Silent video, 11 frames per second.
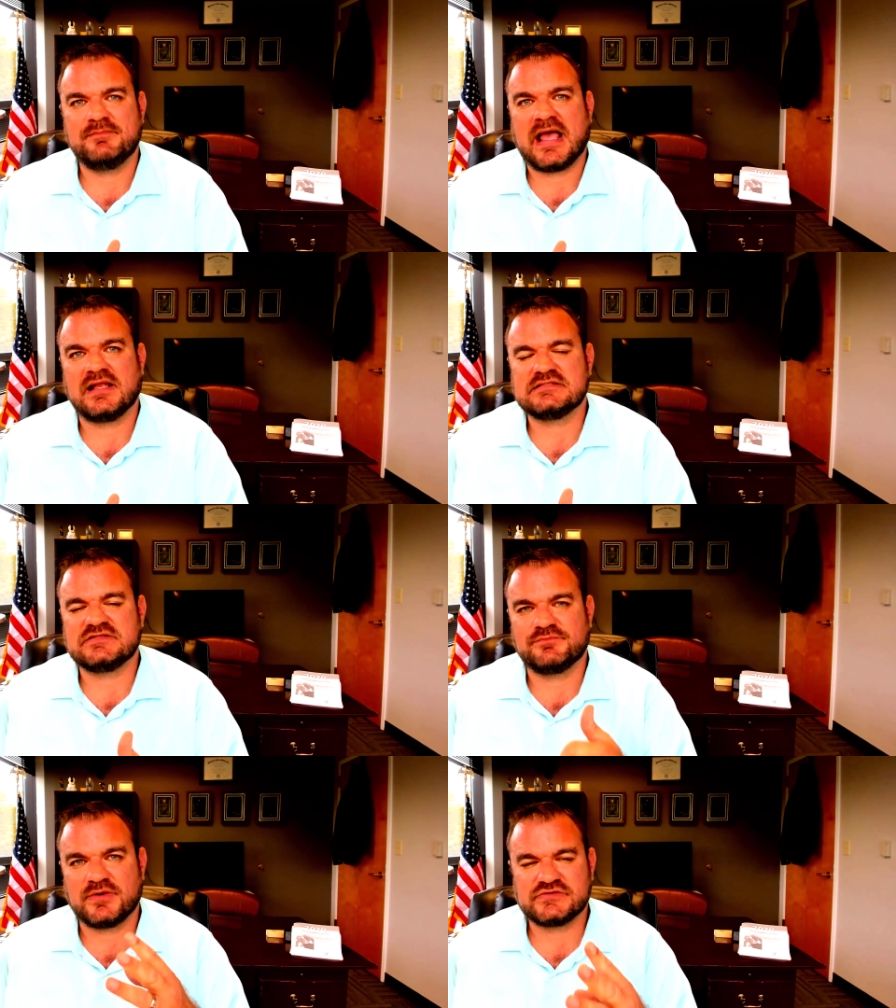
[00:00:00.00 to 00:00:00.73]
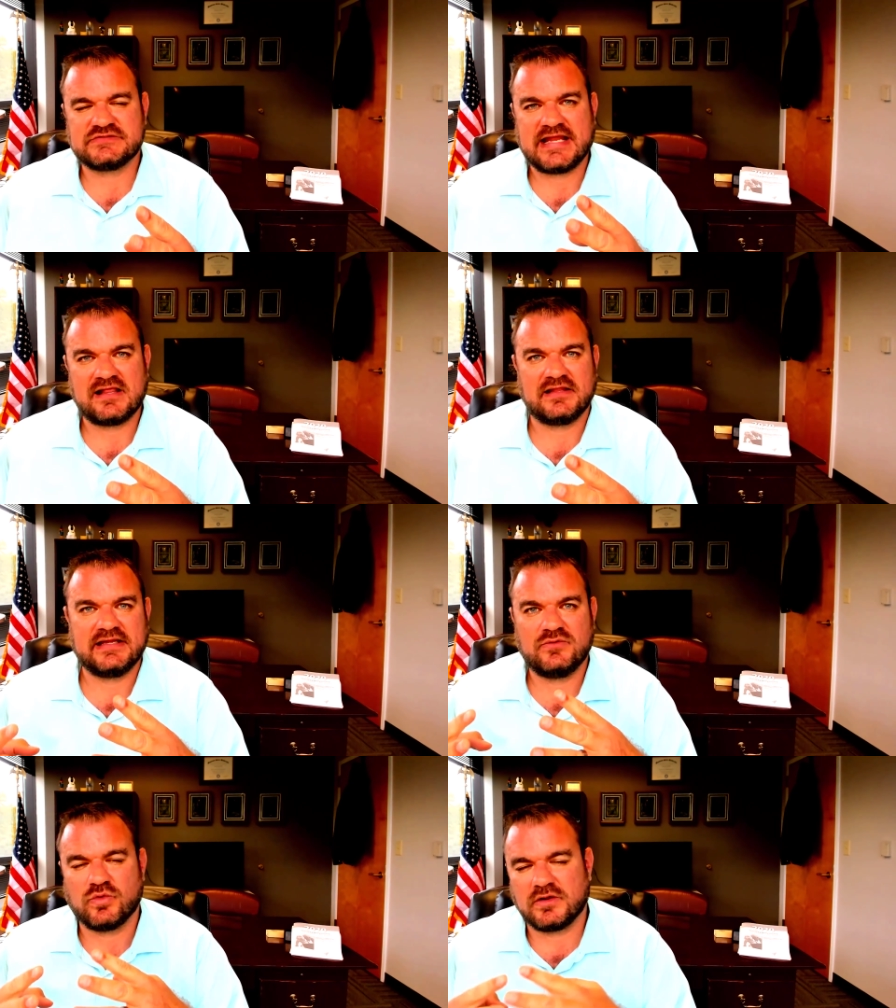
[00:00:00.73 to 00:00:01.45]
balance of
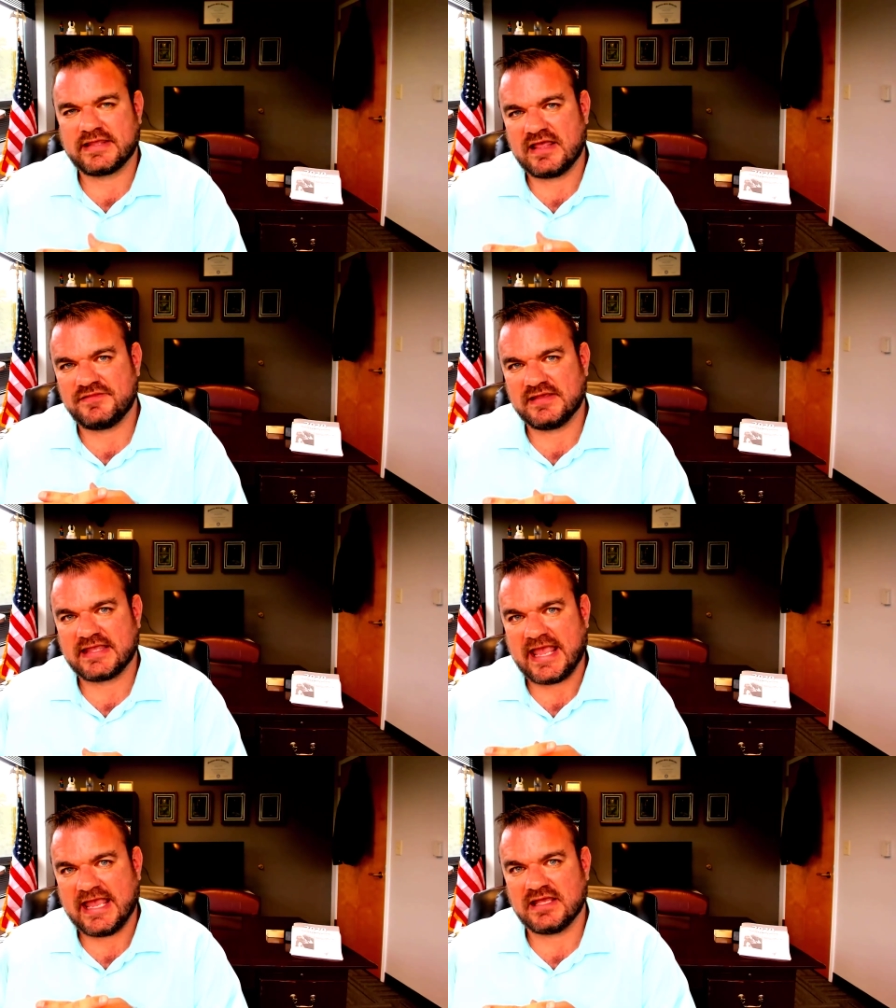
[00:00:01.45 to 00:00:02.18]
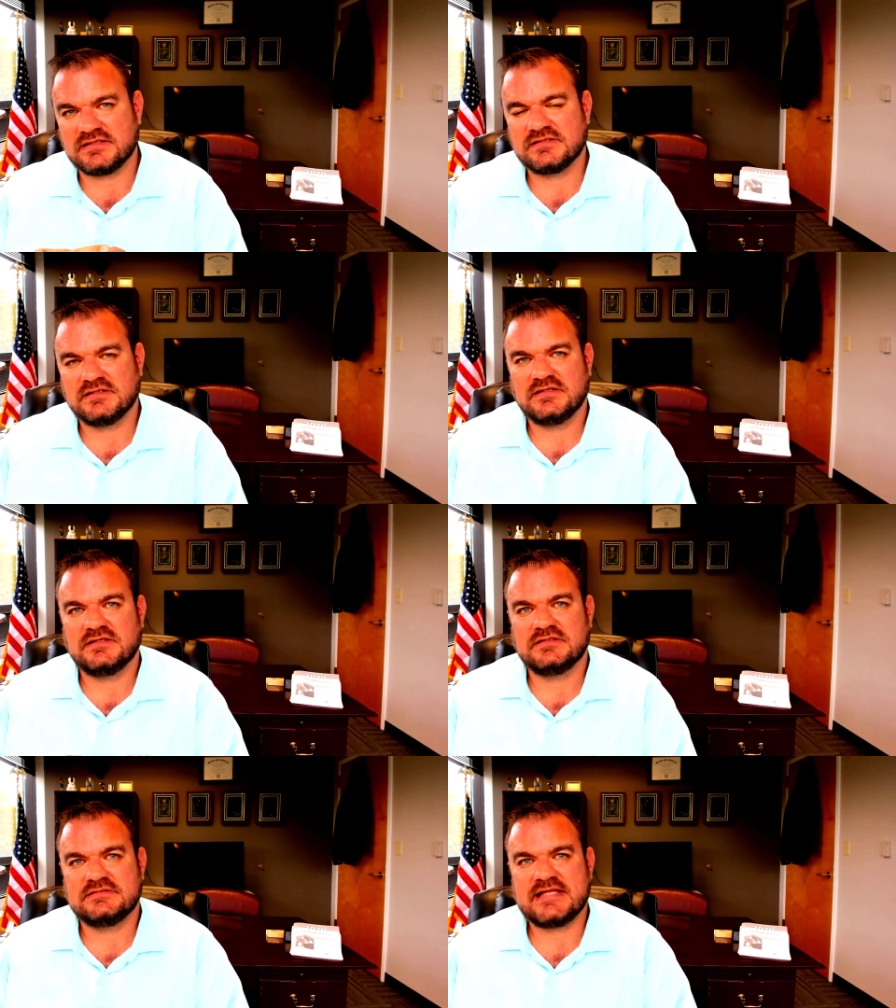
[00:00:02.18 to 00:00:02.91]
personality, work ethic, and
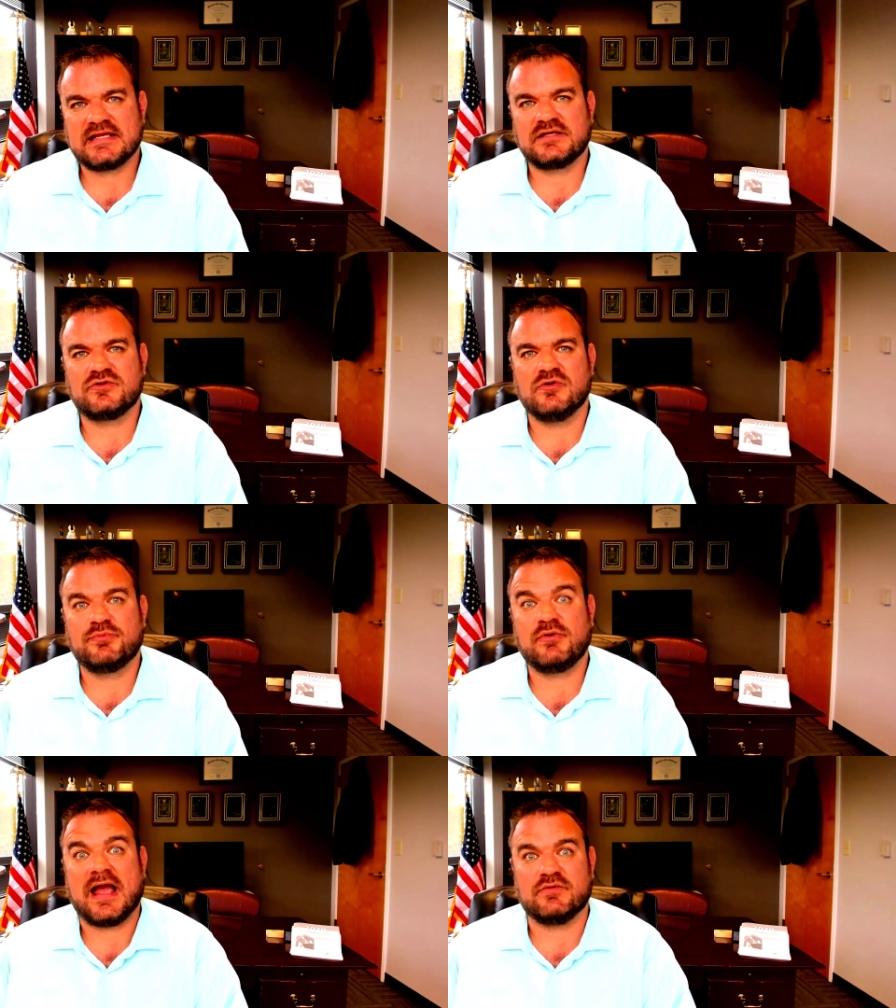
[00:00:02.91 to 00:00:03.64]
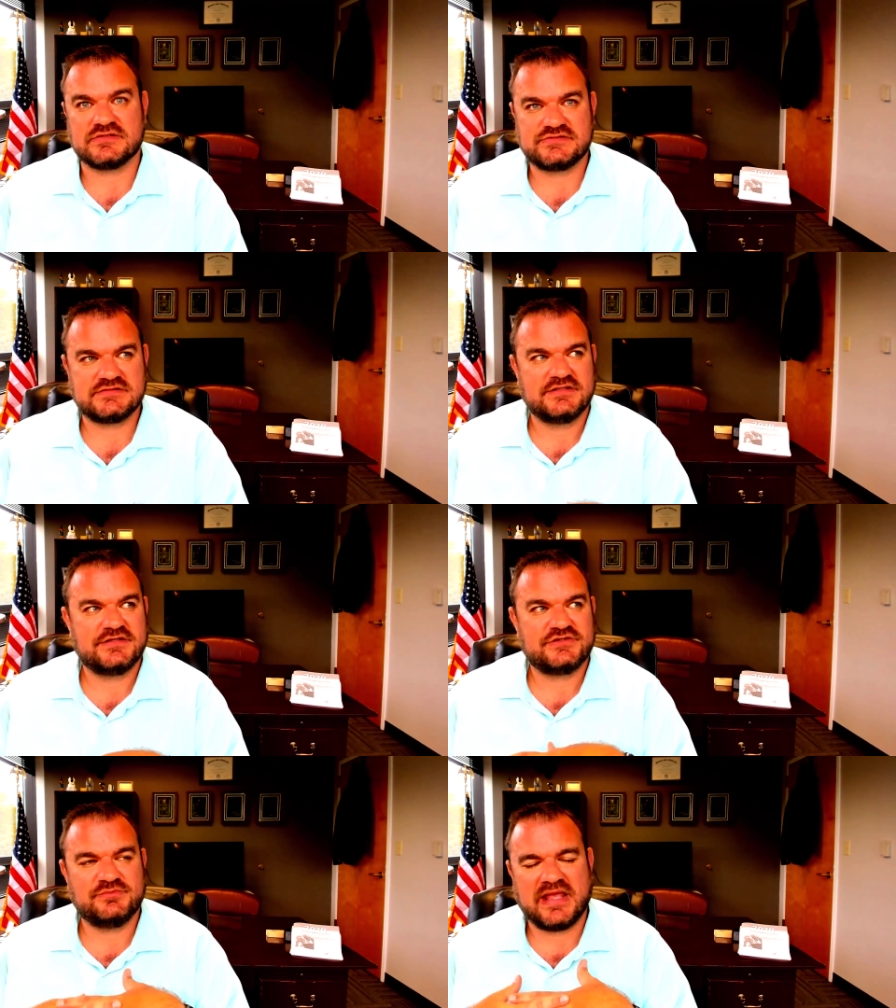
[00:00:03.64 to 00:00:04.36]
technical prowess
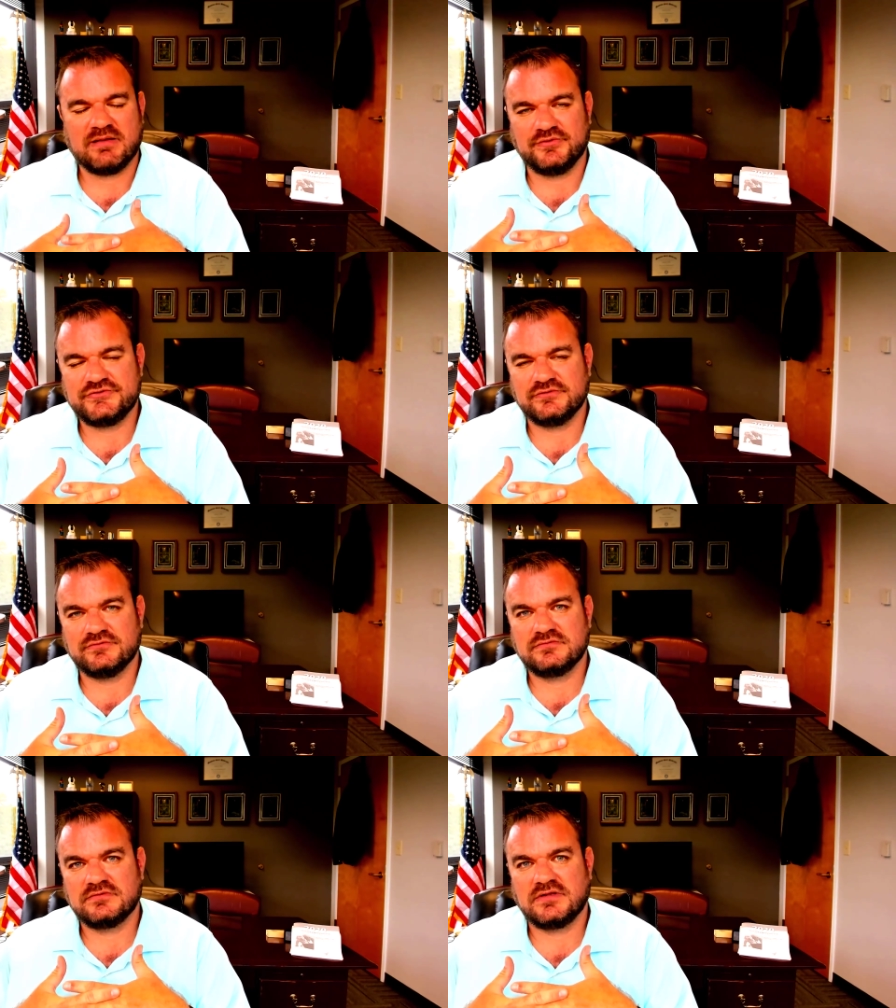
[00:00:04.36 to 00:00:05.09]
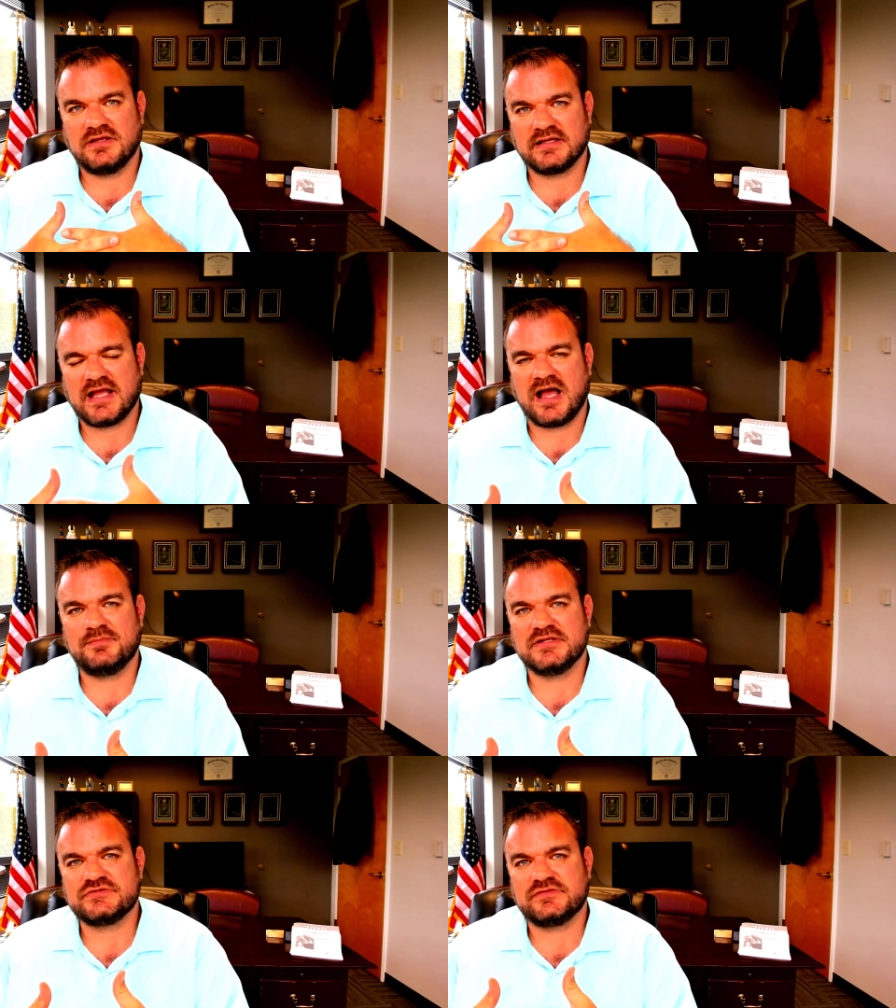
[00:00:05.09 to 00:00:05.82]
to be able to
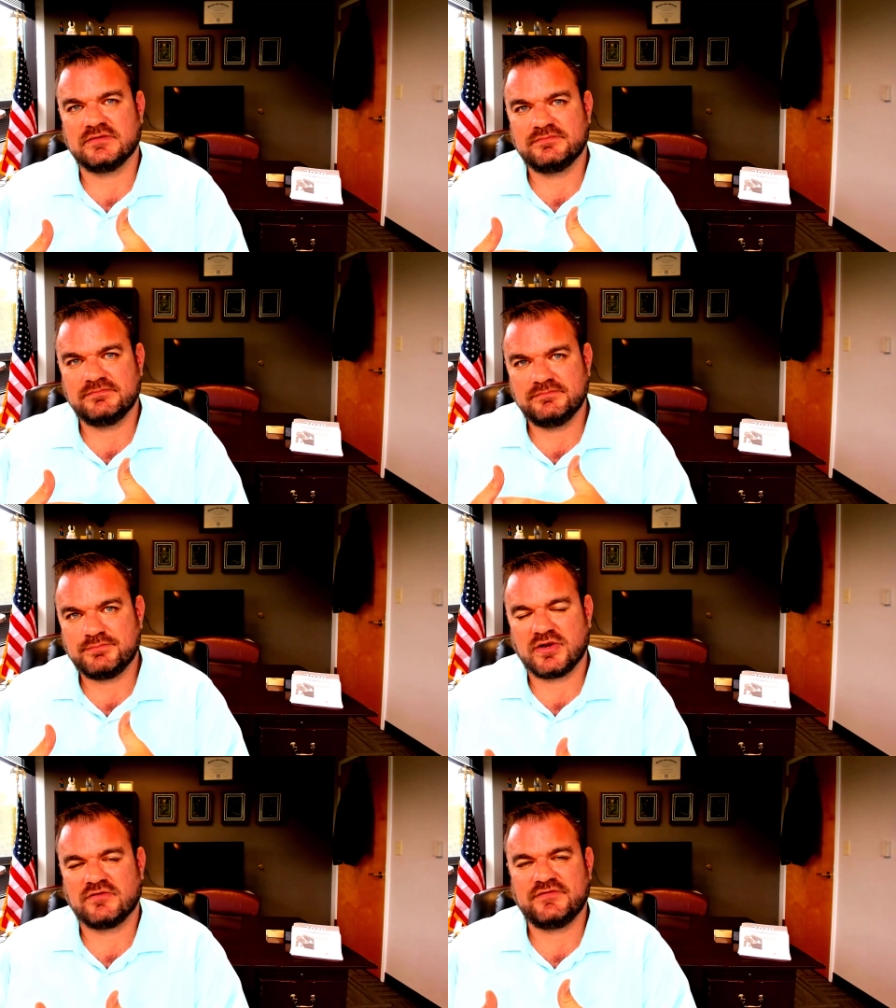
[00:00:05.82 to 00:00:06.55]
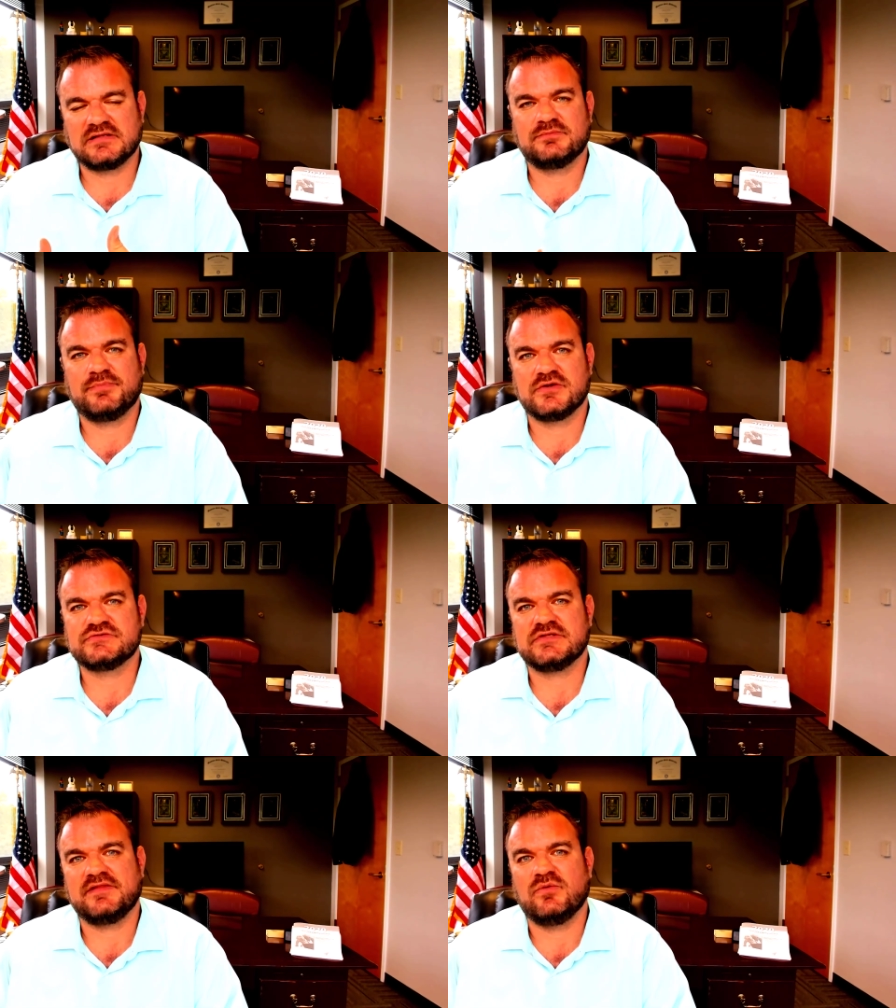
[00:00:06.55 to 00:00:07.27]
accomplish the perfect
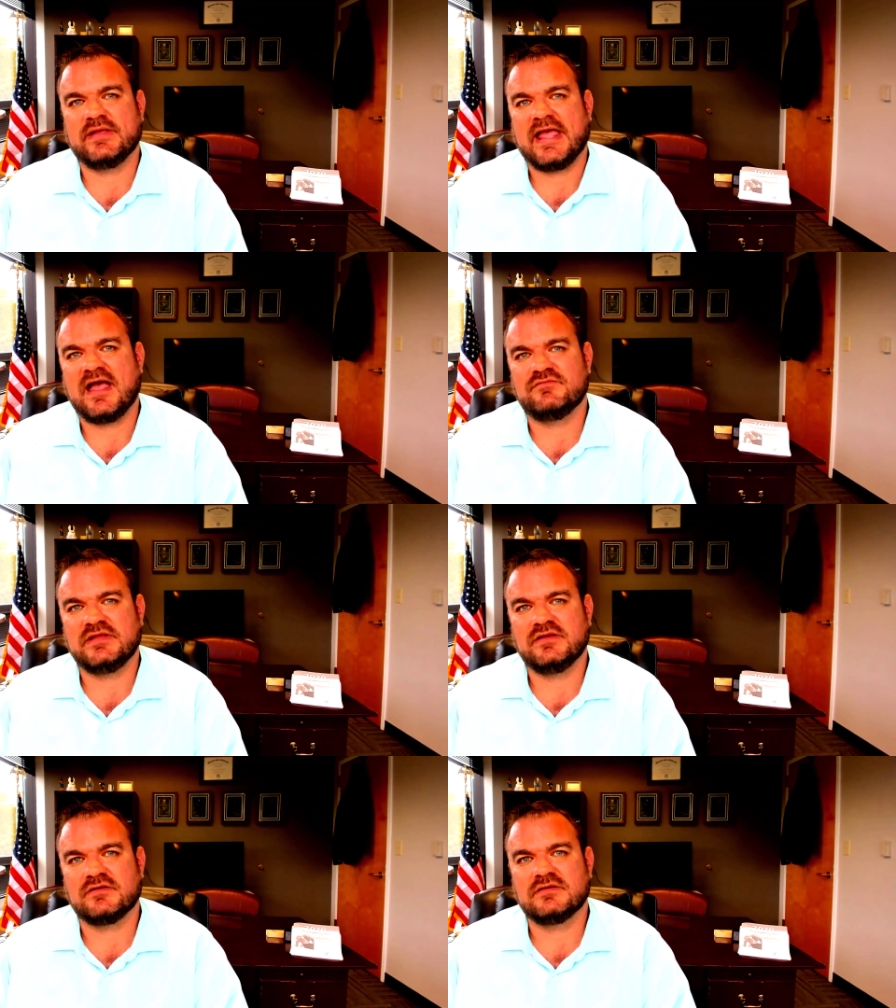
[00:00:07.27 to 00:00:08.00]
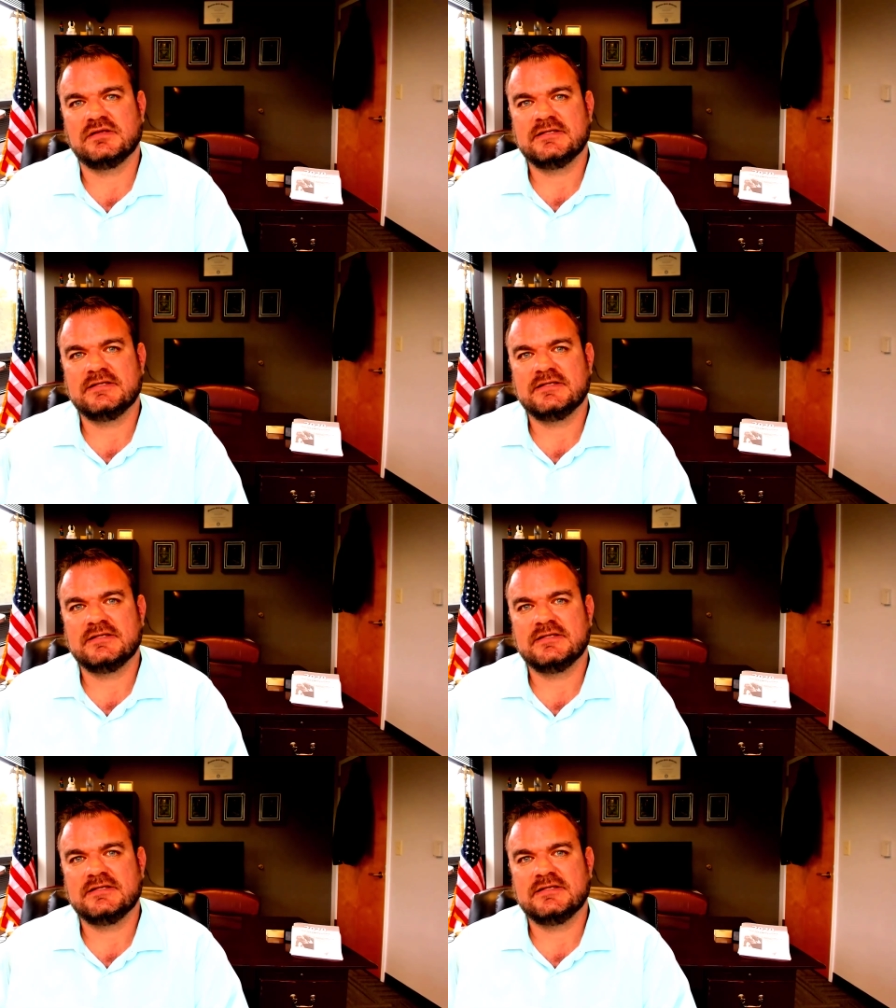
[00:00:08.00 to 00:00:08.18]
person that we have here.